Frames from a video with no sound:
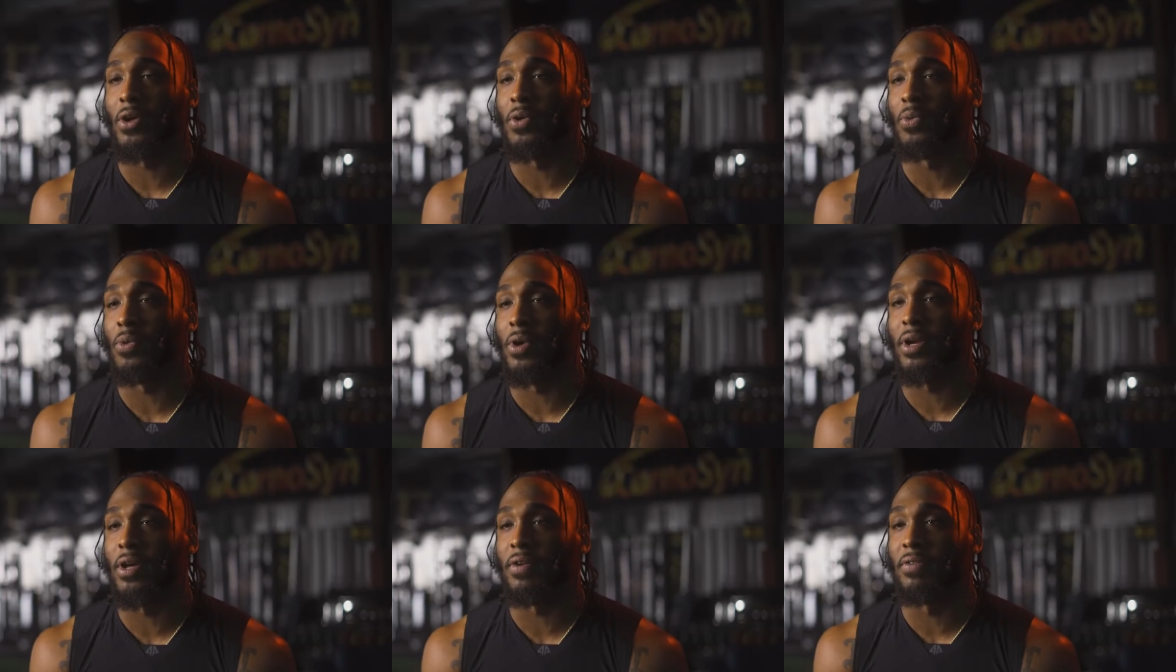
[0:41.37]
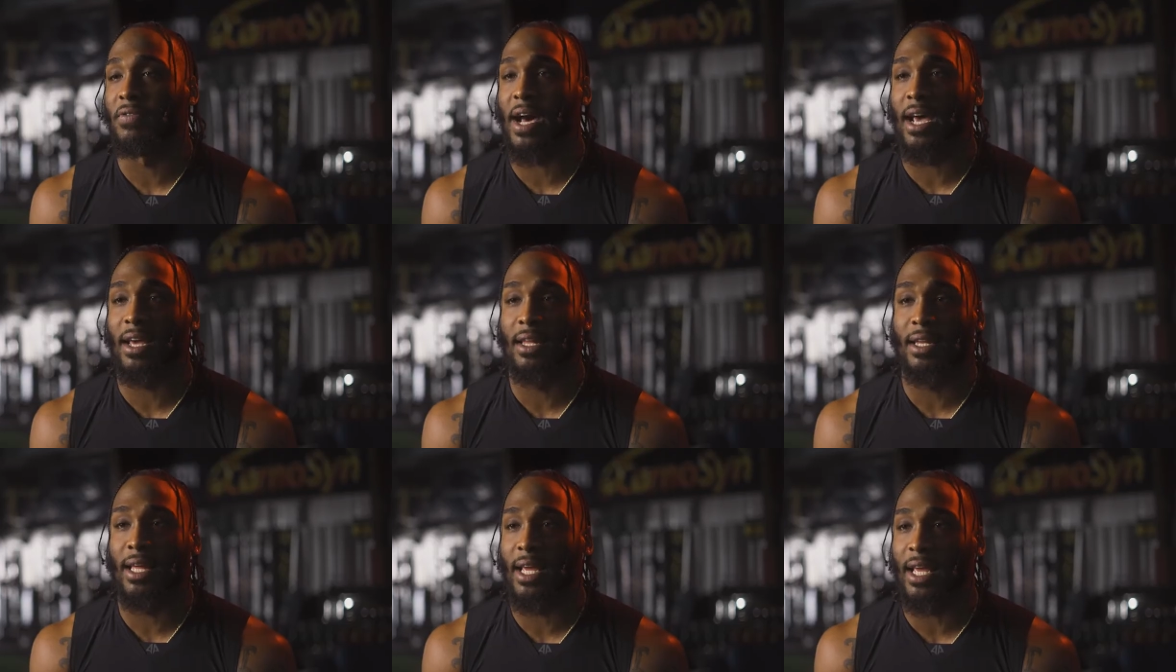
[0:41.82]
don't want to
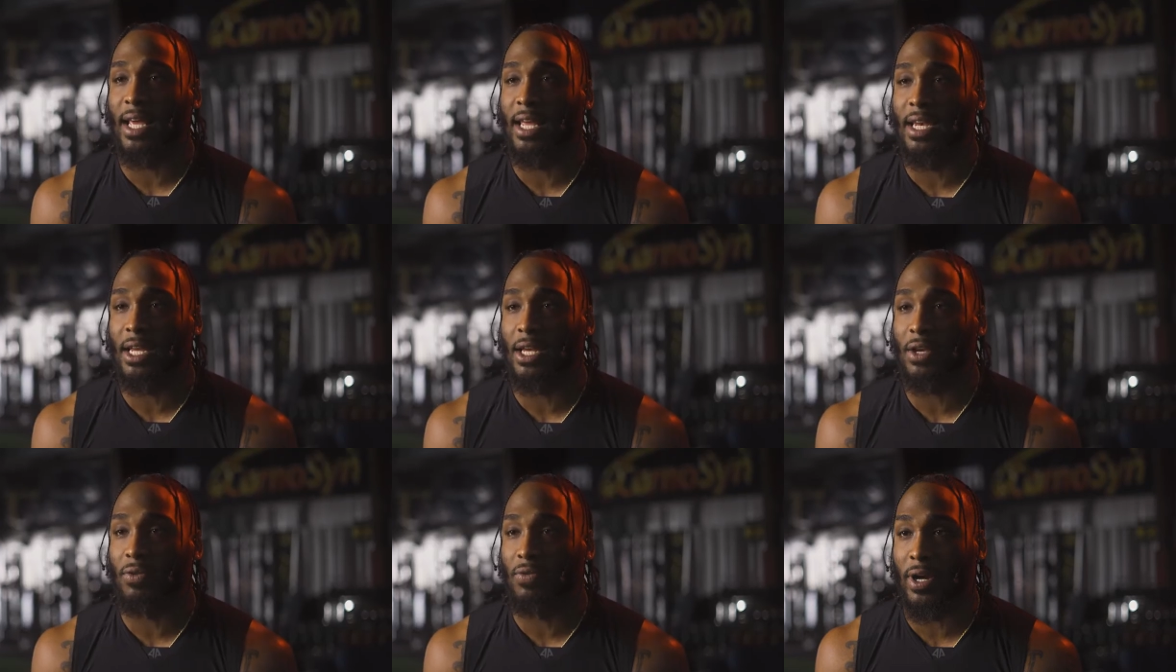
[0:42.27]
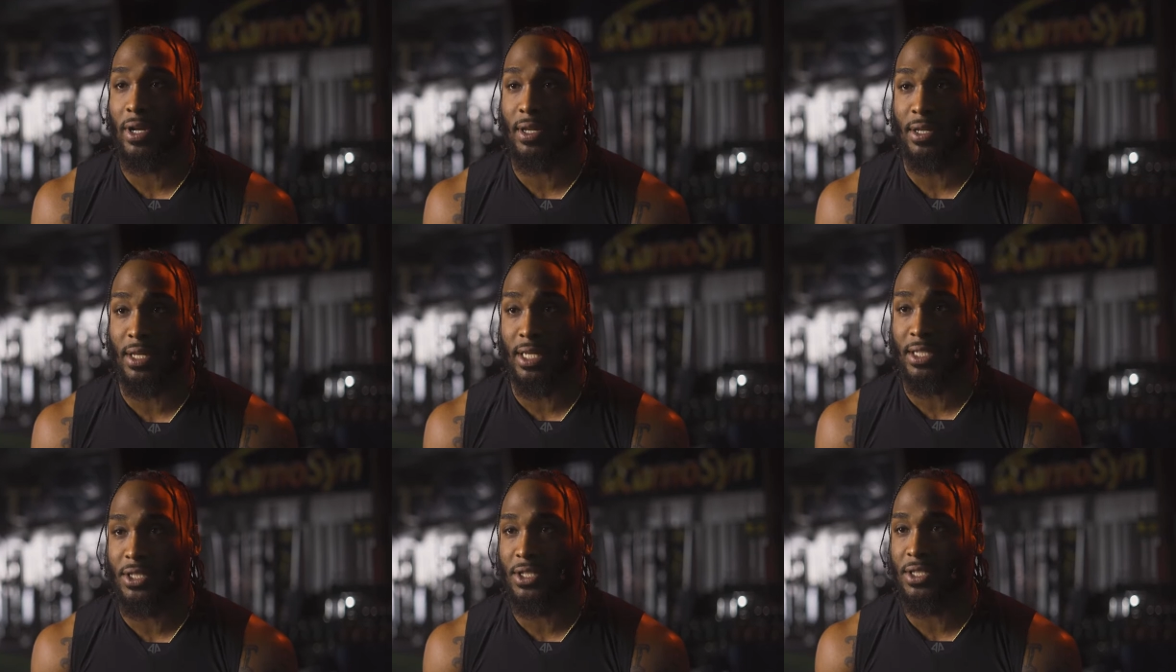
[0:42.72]
violate any
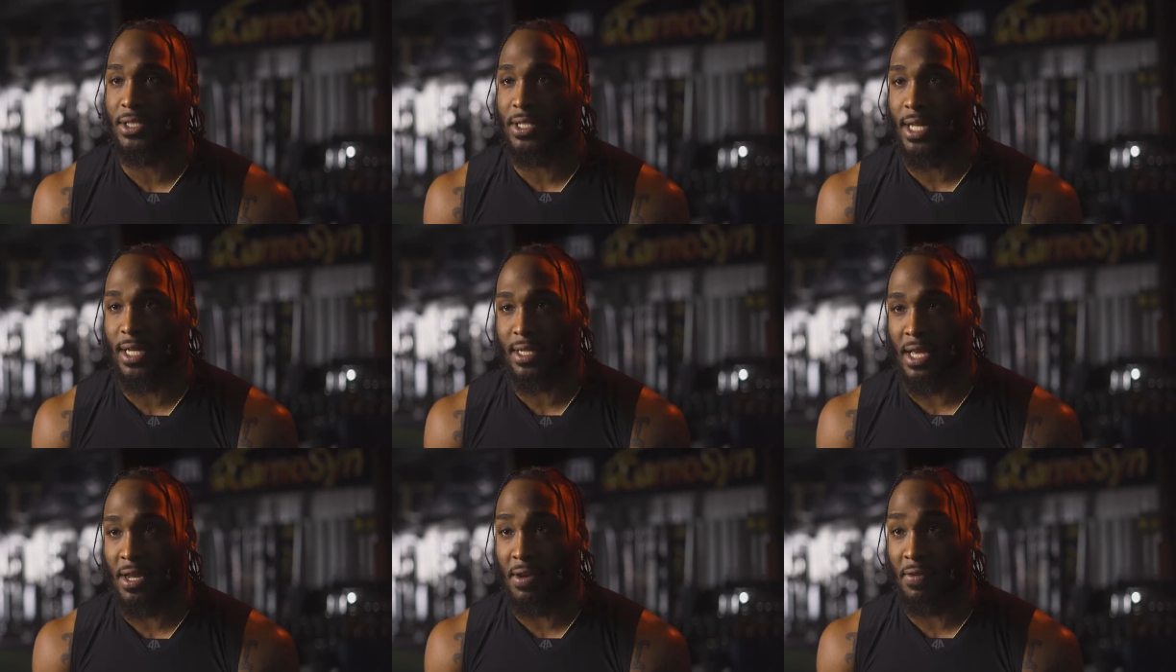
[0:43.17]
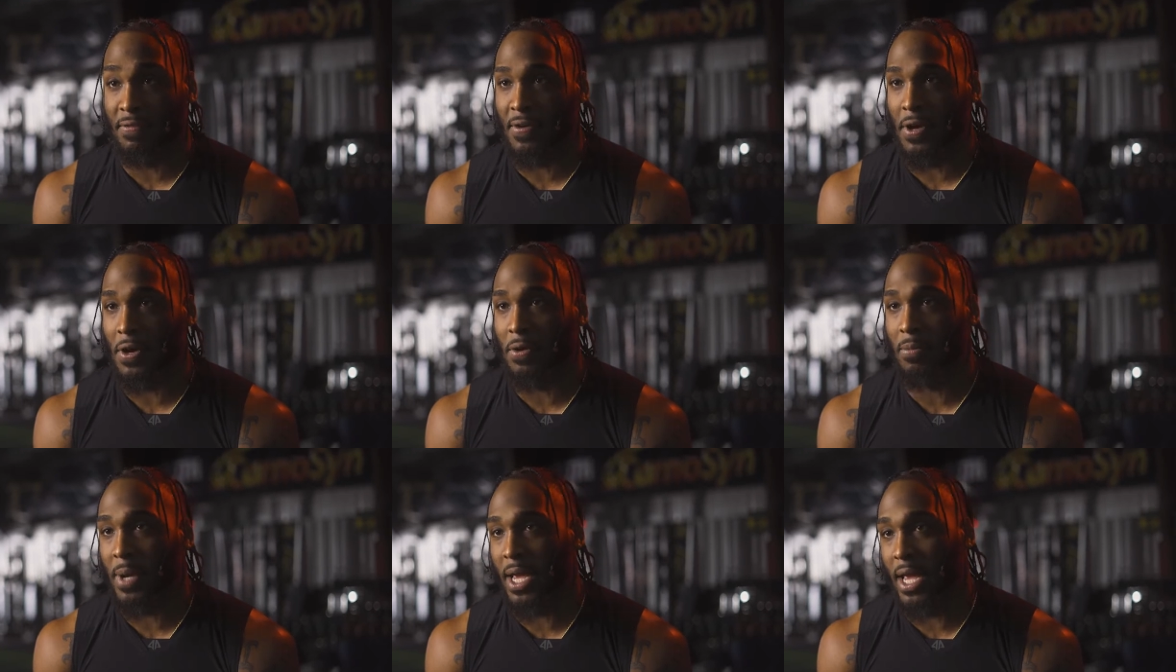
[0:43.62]
regulations that the
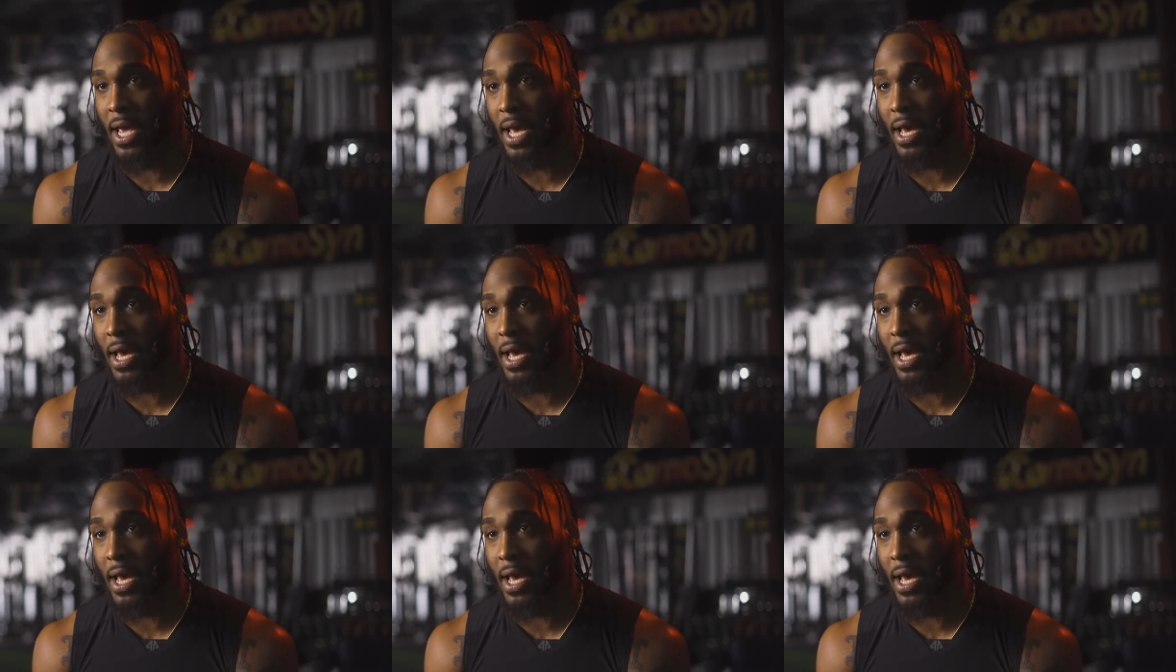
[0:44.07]
NFL may